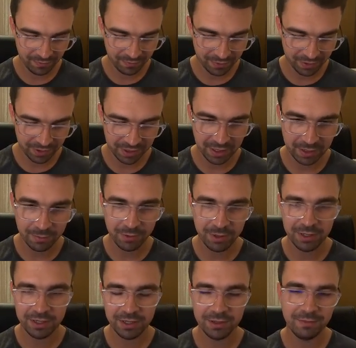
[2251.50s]
For some
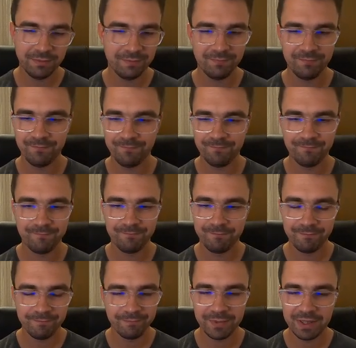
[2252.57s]
reason,
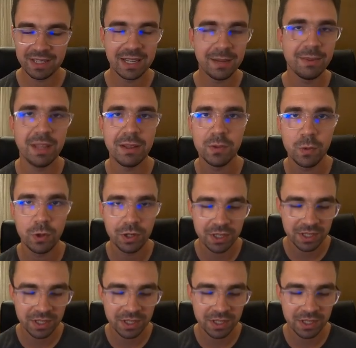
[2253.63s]
it sometimes works,